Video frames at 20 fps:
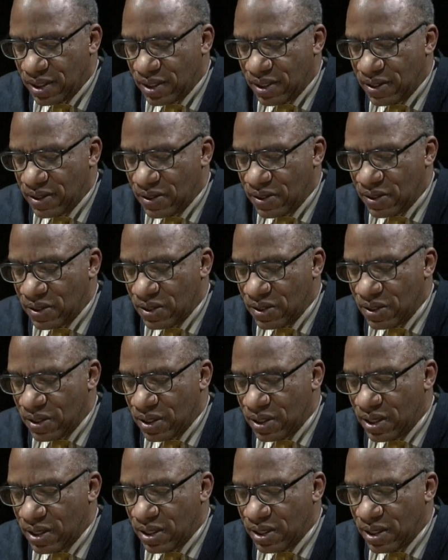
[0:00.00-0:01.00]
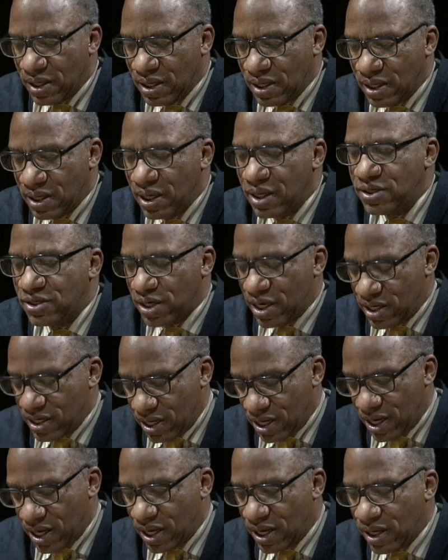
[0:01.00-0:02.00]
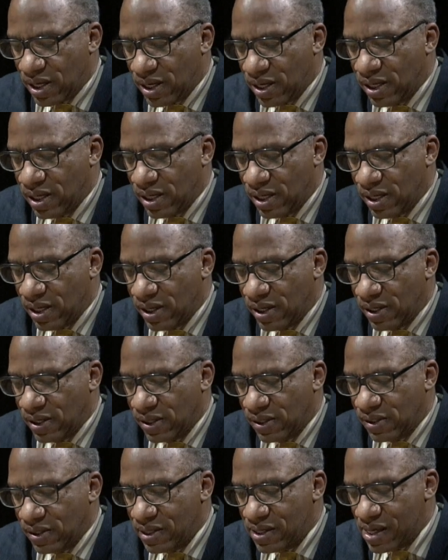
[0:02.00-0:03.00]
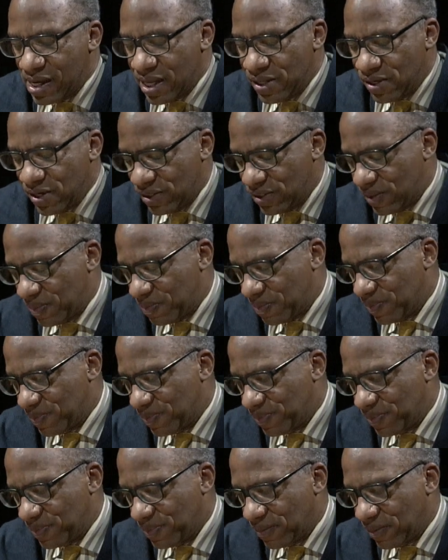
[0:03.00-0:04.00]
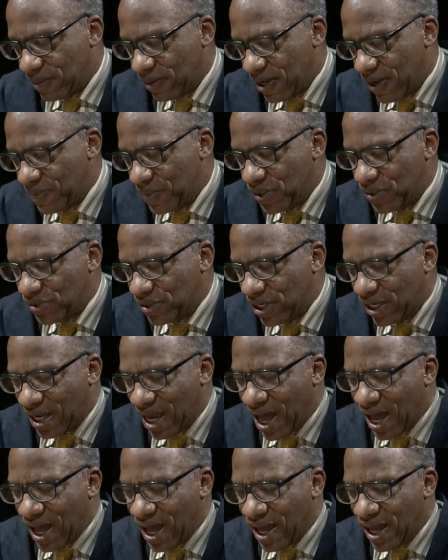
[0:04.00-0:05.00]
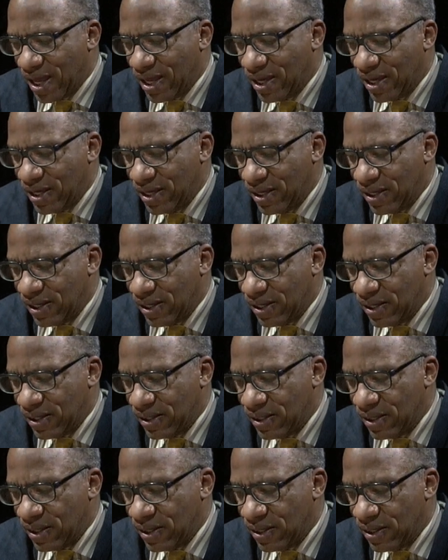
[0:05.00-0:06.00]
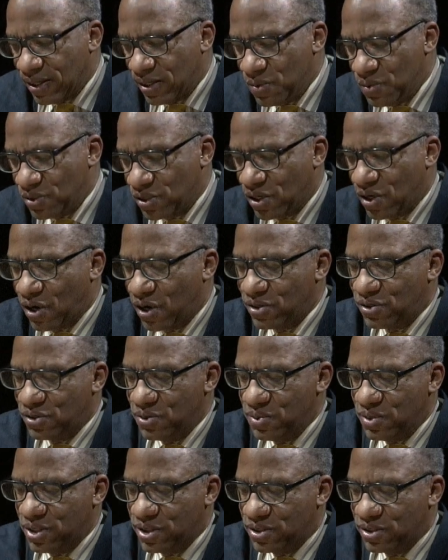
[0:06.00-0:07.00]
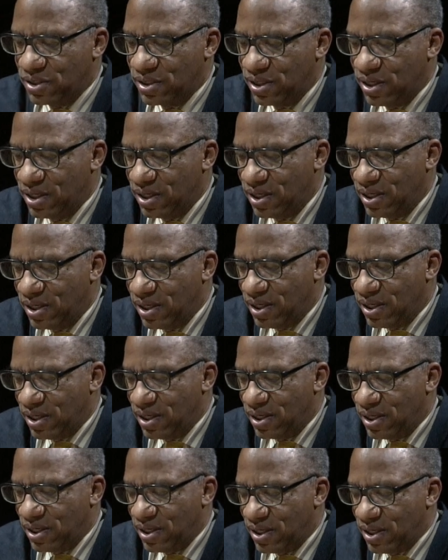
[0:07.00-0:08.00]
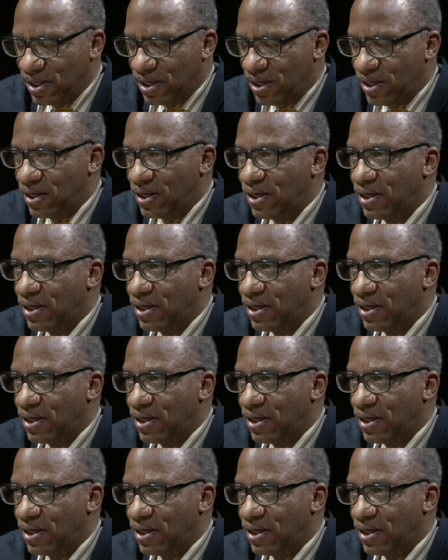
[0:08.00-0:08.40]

James Weldon Johnson. Yeah, uh, and there, but there's a guy uh, who was a cartoonist. Hi, Harrington?